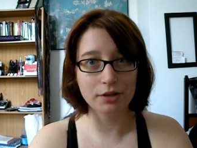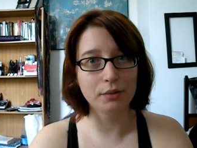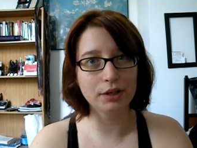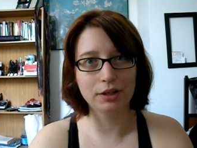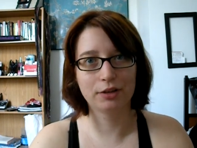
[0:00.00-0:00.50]
I
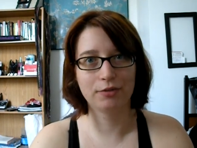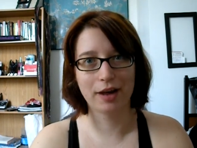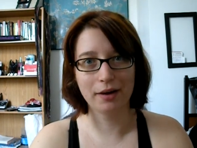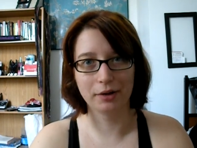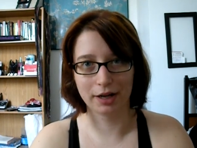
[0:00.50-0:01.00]
don't want to look
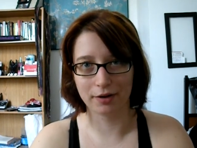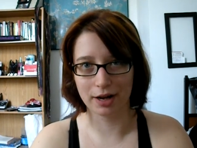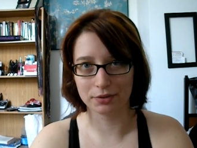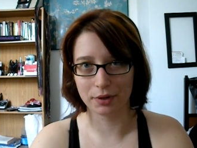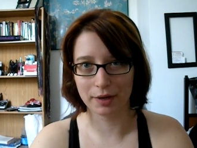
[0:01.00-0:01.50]
fat when I
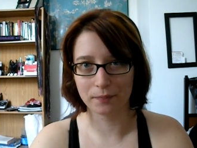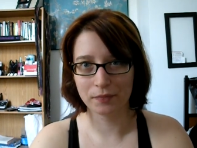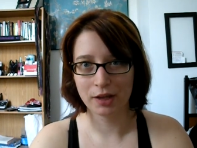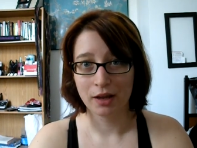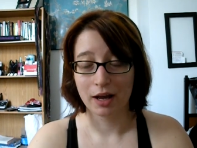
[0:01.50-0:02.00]
graduate.
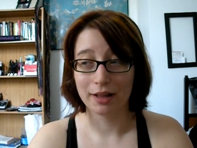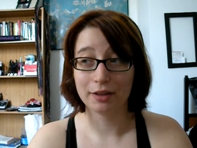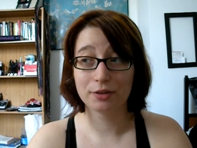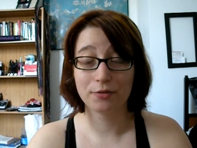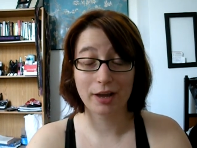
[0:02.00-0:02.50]

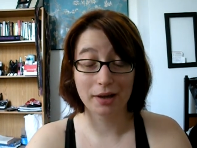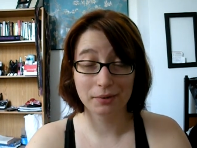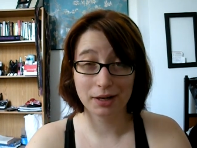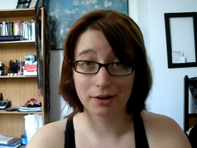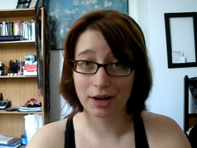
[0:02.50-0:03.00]
I looked
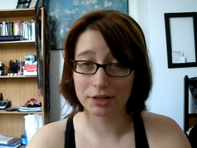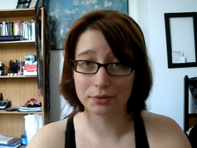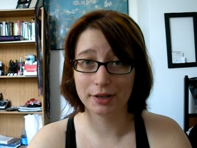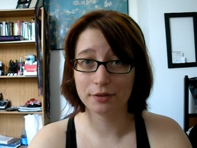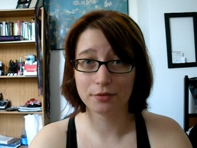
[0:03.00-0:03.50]
fat when I
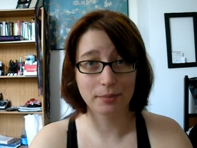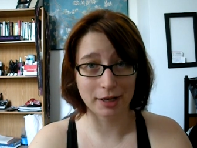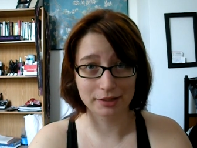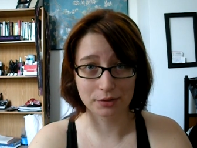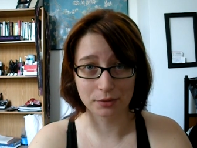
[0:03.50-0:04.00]
graduated from
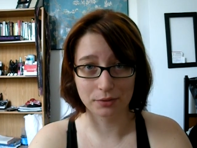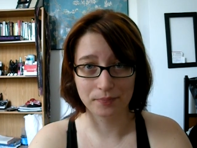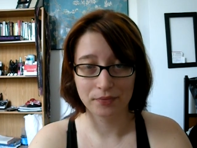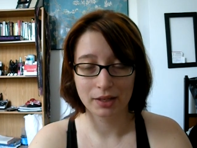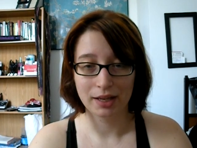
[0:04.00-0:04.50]
high school,
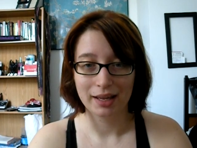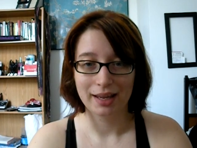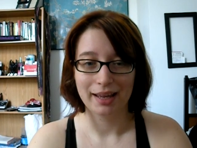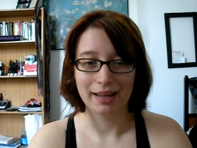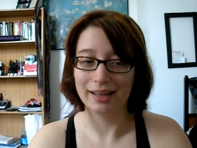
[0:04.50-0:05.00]

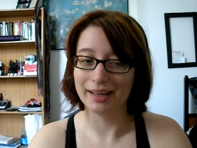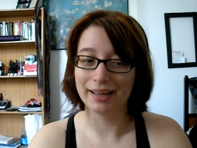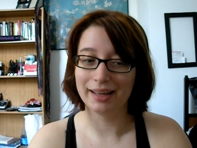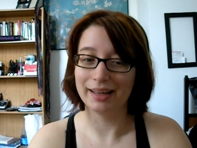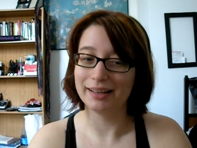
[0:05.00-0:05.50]

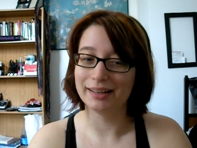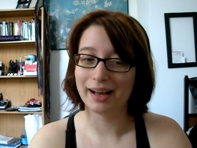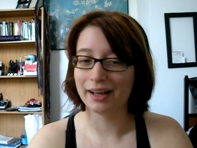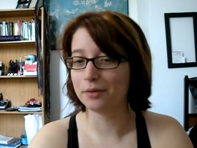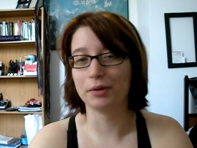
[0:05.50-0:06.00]
and
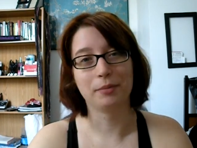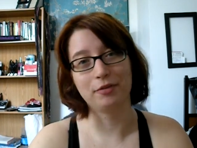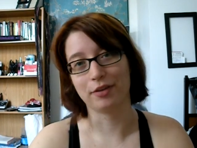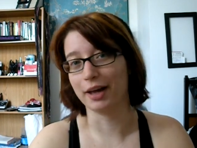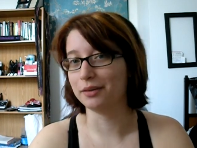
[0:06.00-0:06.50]
I don't want
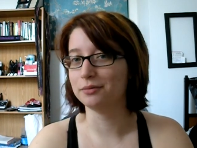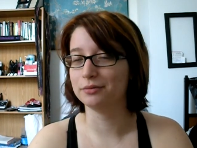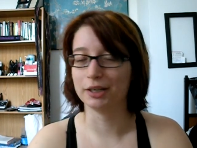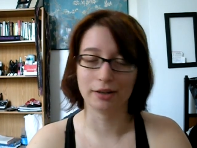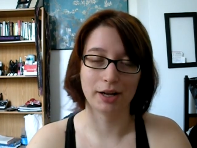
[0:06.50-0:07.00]
to be fat
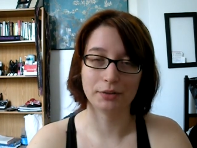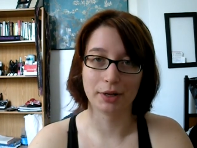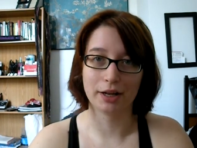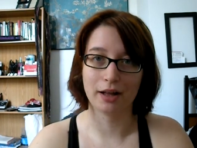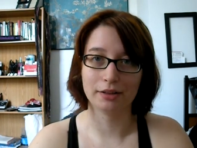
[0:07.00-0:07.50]
when I
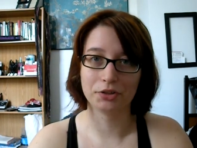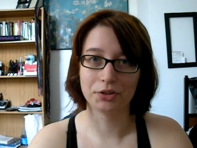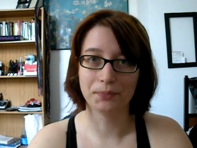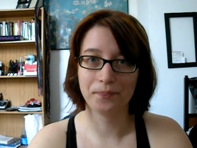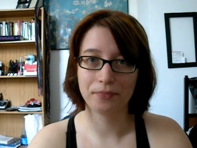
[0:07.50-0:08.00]
graduate
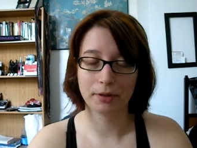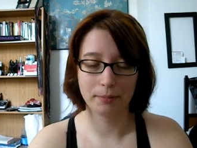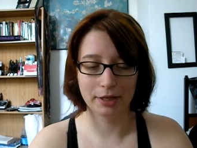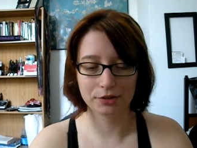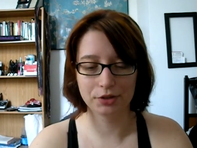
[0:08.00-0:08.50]
college.
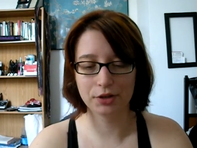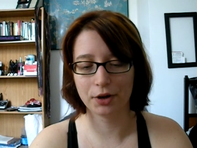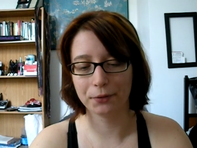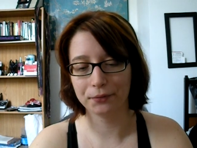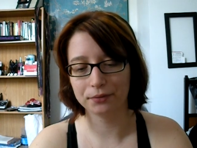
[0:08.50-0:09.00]
Because, you
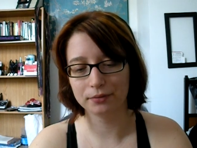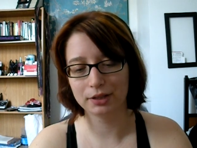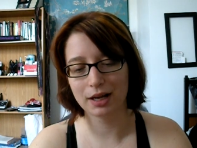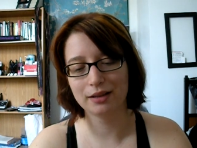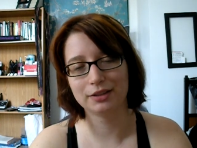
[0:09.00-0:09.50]
know,
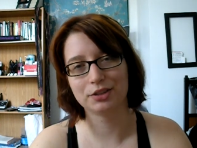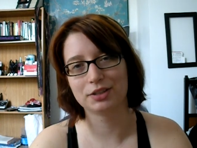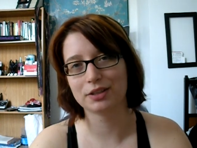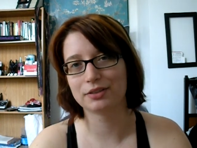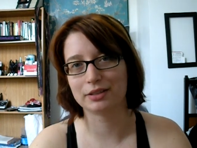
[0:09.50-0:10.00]
college,
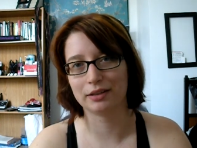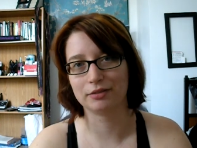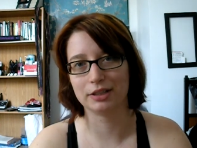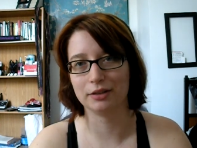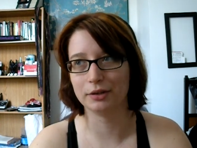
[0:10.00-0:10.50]
it does
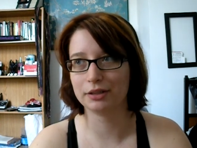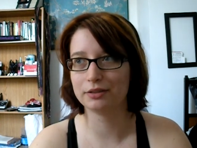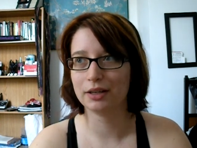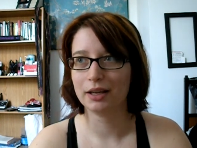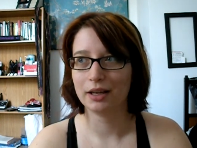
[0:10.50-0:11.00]
stuff to you. It
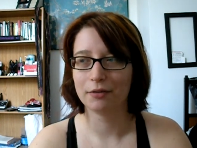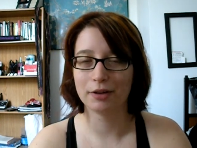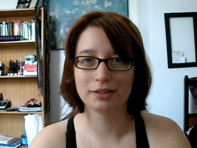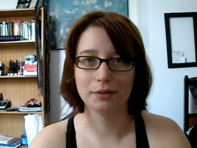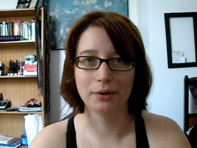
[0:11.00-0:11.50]

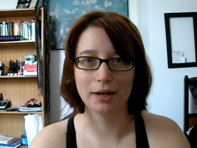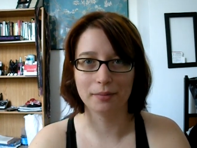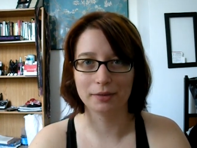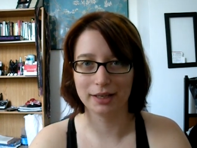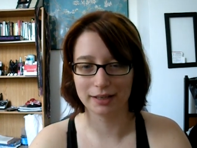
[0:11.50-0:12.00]
fucks you
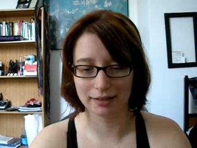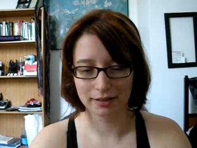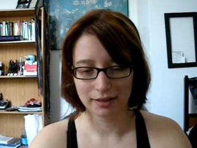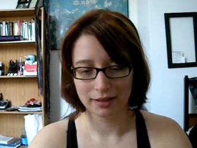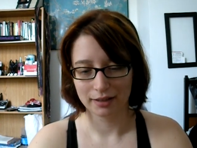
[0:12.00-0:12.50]
up, like,
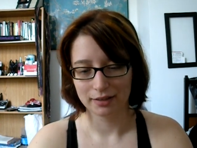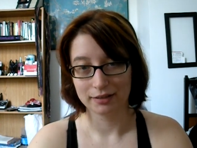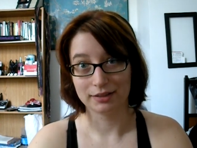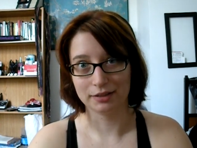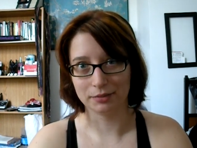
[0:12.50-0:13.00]

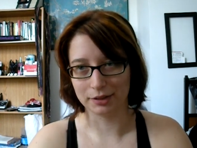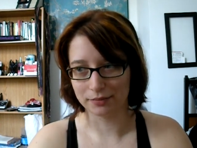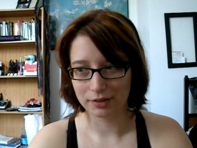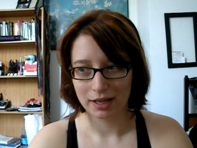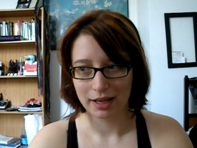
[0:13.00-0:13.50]
excuse me.
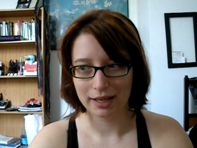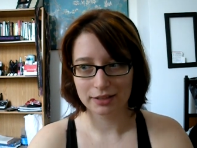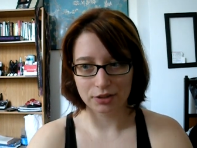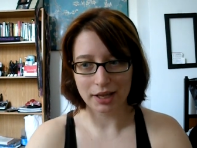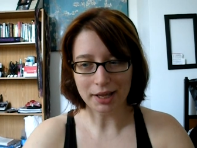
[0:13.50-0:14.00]

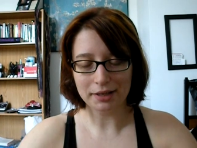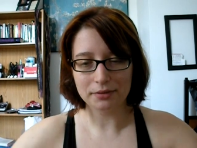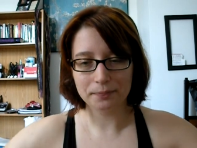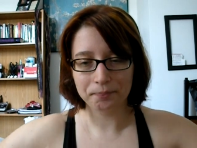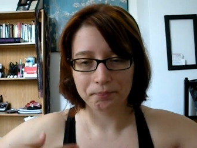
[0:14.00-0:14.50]
It, it,
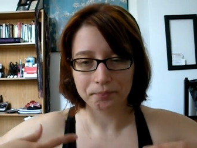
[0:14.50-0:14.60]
